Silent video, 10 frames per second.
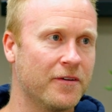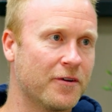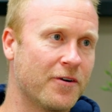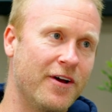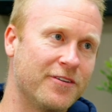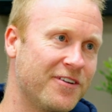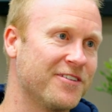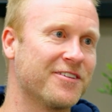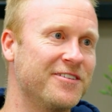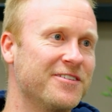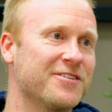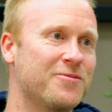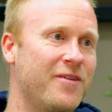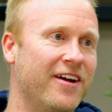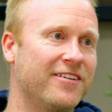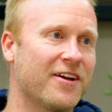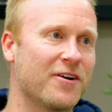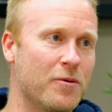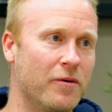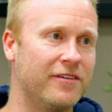The ground's not as good as you expect. You've got
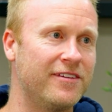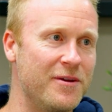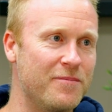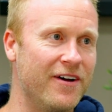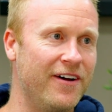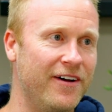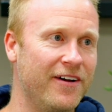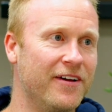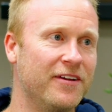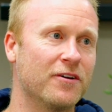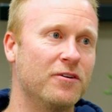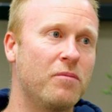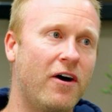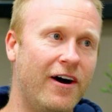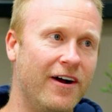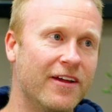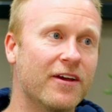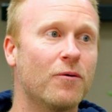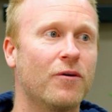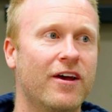to go a bit deeper. You've got to do
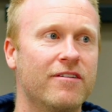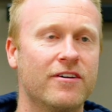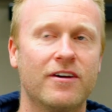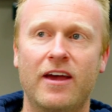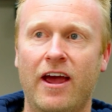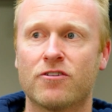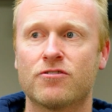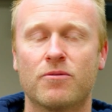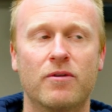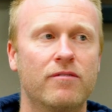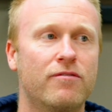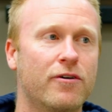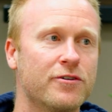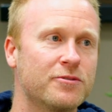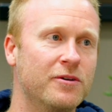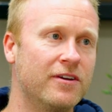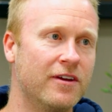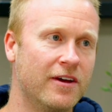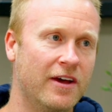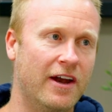piling or whatever, extra reinforcement,
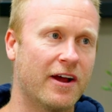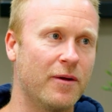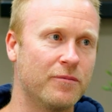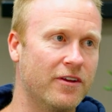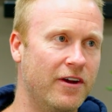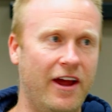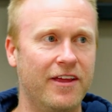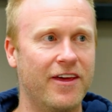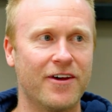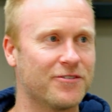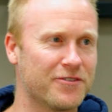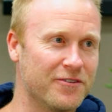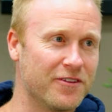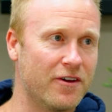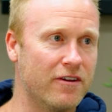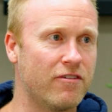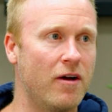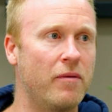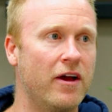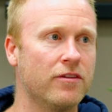and it comes in at
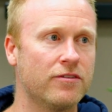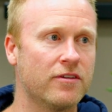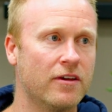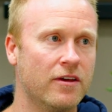£8,235.